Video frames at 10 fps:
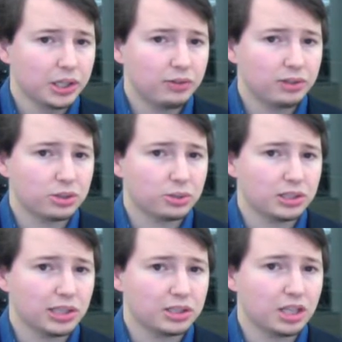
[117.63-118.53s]
Officials
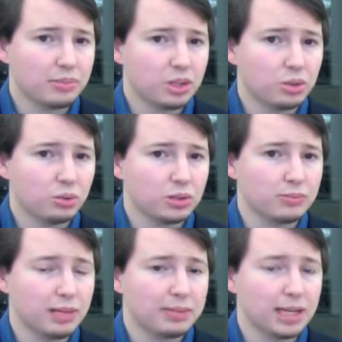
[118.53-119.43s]
say some adults
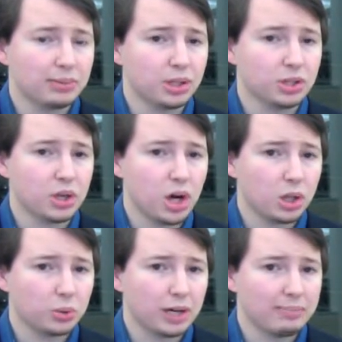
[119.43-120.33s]
may be able to
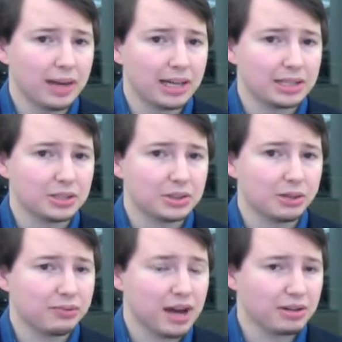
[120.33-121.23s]
tolerate bacteria
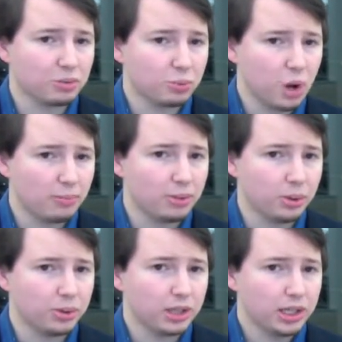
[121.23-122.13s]
found in raw
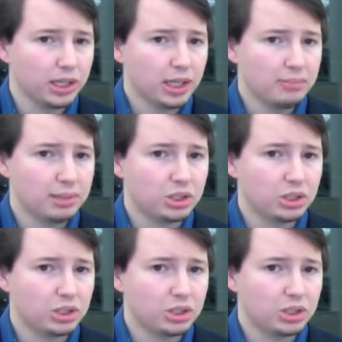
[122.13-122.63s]
milk, but